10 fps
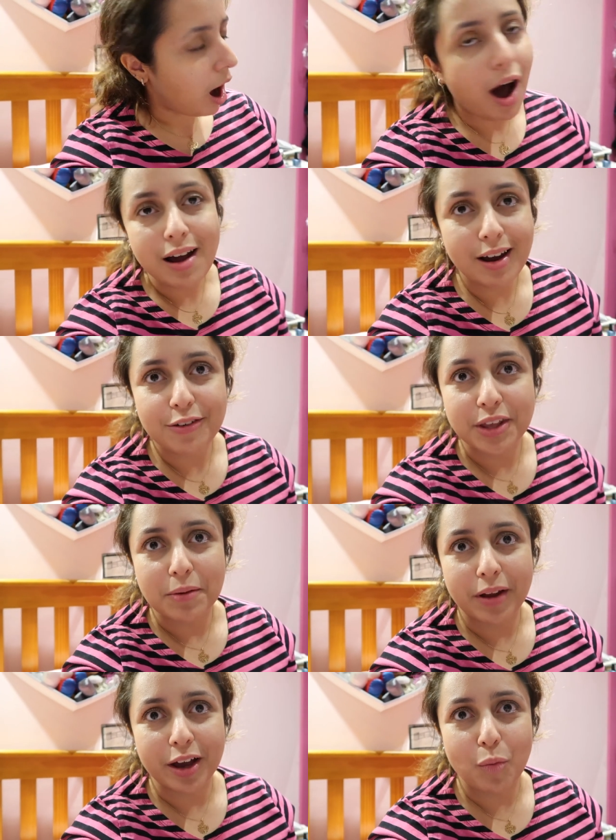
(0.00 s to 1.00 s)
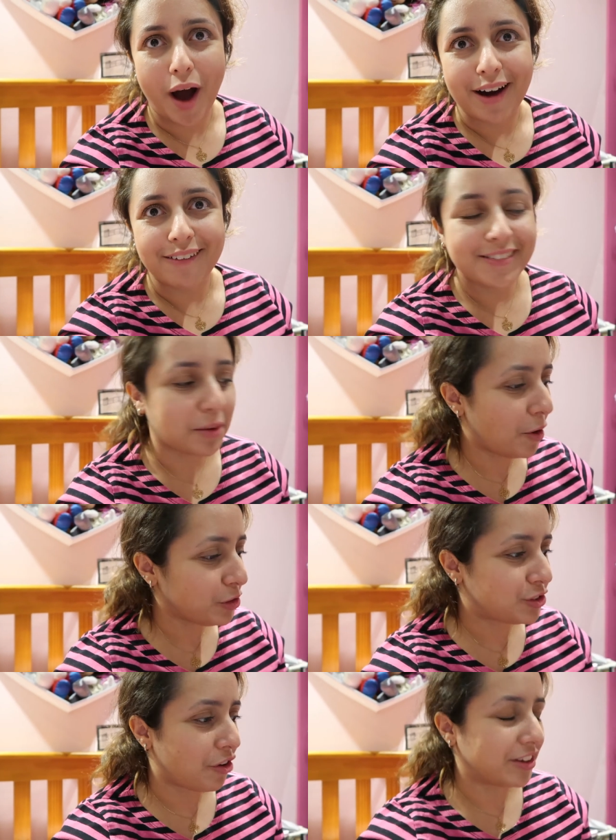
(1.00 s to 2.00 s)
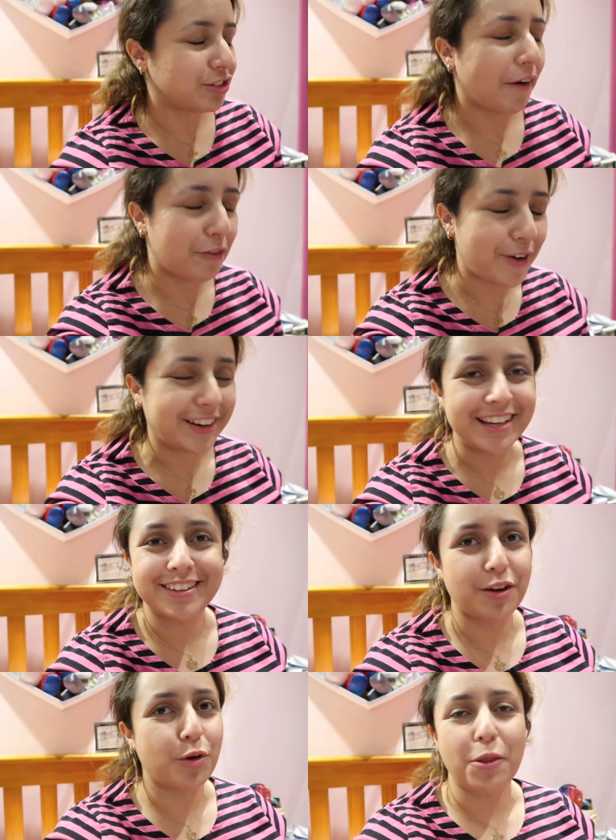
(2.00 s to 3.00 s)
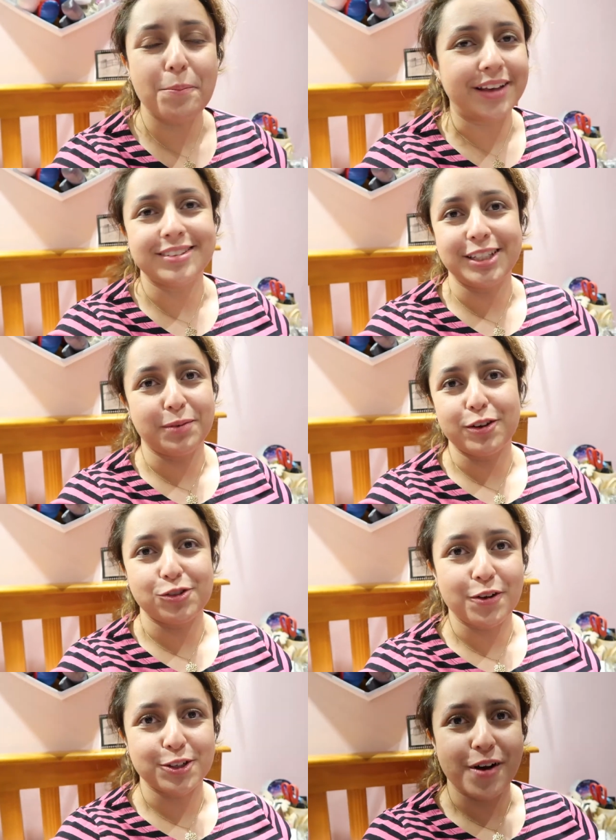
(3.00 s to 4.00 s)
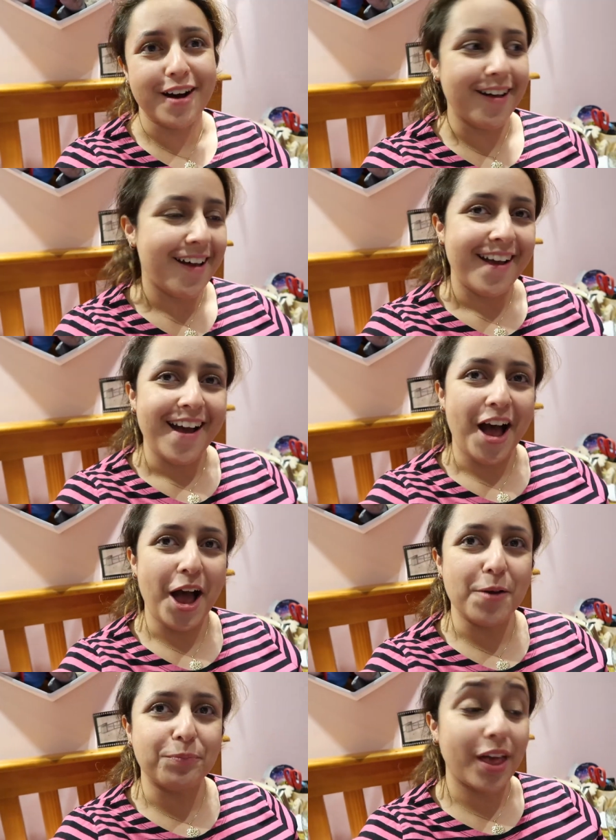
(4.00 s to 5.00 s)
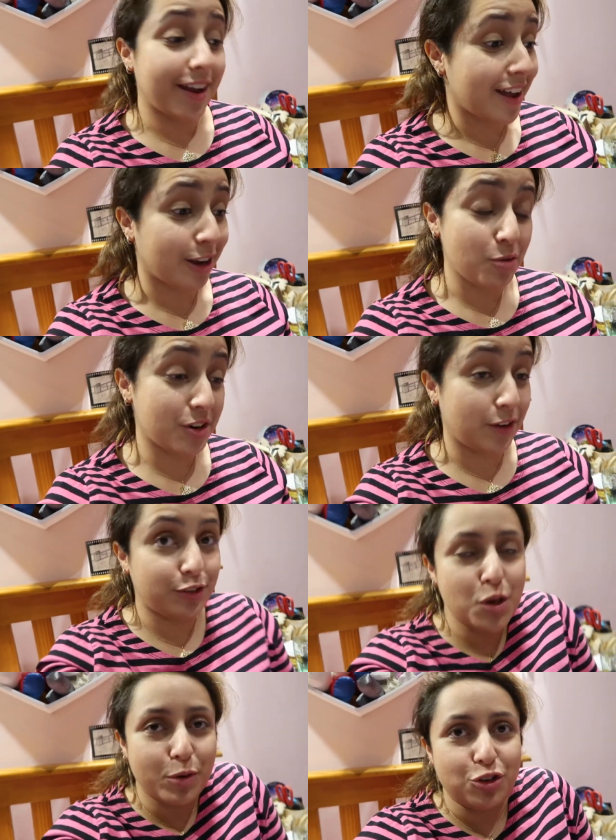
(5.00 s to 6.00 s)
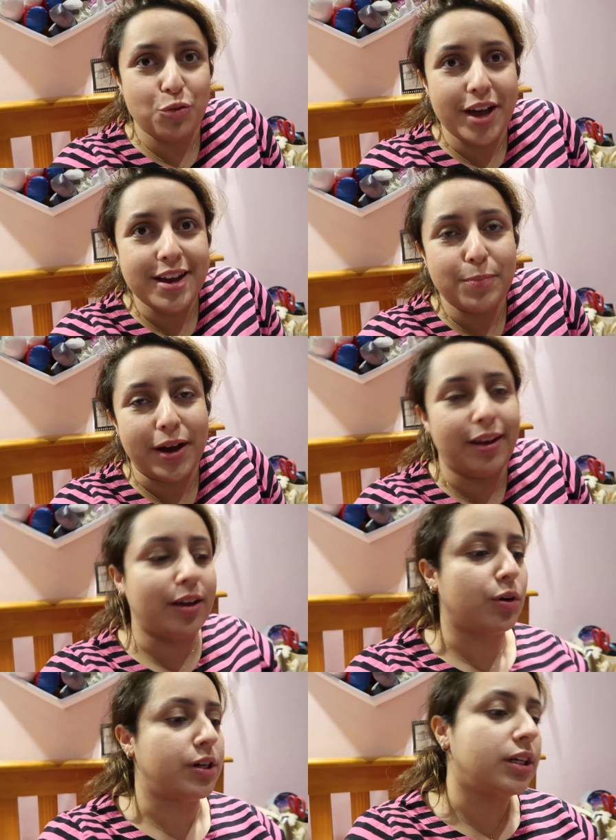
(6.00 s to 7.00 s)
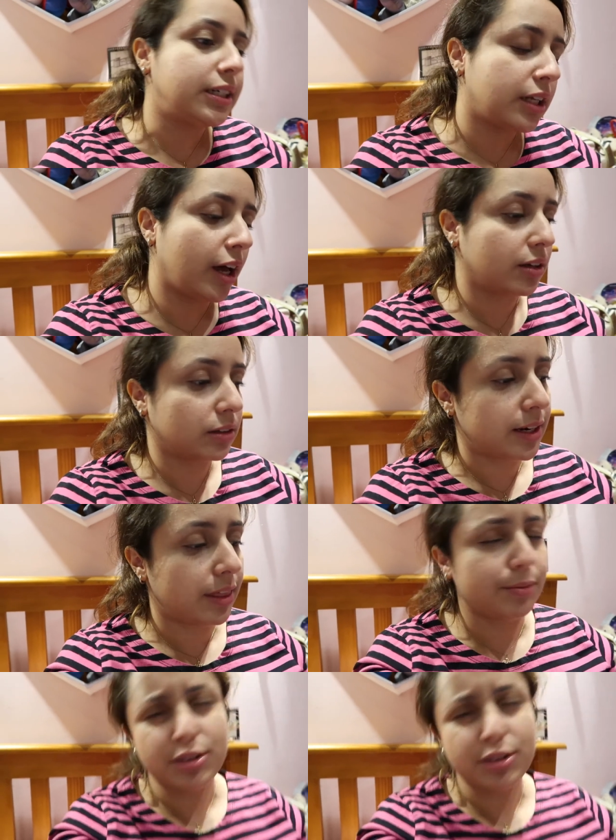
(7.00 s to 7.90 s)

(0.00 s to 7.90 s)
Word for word: I loved him, like wow. The monster is fun, is like one of the best things about the show as well. Again, I don't want to give too much away about like what he looks like or anything.